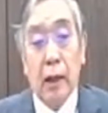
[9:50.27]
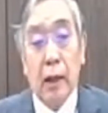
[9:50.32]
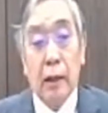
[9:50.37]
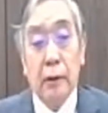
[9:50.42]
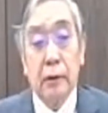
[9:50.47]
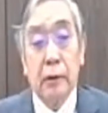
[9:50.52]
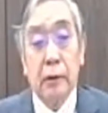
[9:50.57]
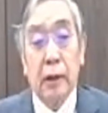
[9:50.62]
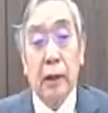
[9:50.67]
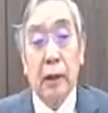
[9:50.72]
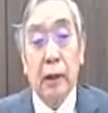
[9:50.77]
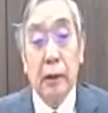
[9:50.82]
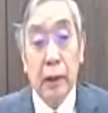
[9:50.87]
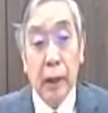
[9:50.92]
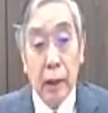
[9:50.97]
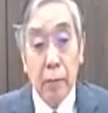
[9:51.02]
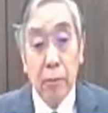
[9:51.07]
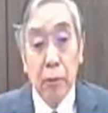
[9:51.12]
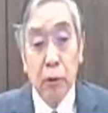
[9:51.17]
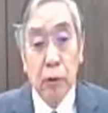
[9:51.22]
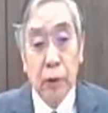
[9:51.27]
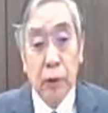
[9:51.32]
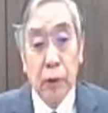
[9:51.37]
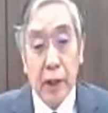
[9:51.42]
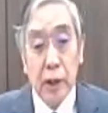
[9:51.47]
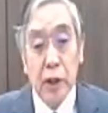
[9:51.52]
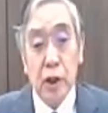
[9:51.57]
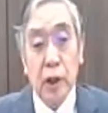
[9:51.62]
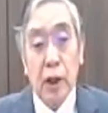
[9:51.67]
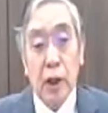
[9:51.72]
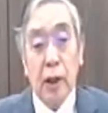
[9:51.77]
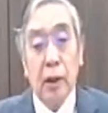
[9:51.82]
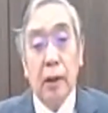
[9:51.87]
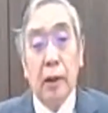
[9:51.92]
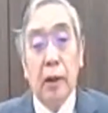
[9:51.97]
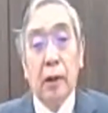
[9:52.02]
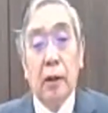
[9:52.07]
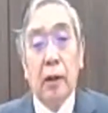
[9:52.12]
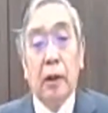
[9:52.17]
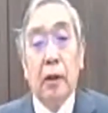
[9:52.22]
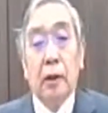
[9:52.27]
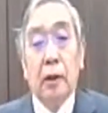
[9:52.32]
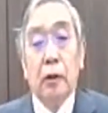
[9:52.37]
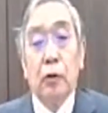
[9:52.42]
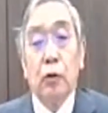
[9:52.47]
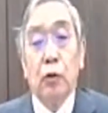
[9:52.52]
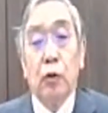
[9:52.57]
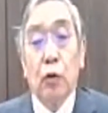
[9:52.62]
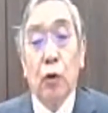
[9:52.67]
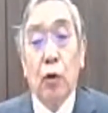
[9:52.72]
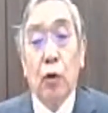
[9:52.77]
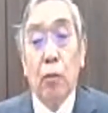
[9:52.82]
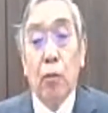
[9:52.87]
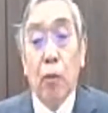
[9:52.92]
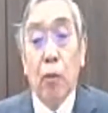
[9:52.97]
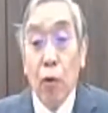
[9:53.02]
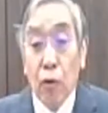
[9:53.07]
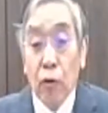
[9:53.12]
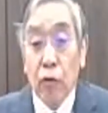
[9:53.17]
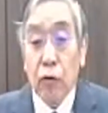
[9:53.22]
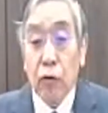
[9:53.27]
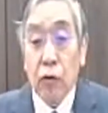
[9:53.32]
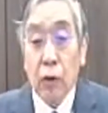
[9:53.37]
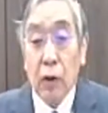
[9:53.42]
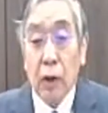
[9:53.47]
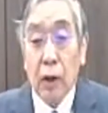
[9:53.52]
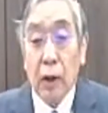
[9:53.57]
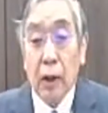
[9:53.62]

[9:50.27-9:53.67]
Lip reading: has enabled Asia to grow both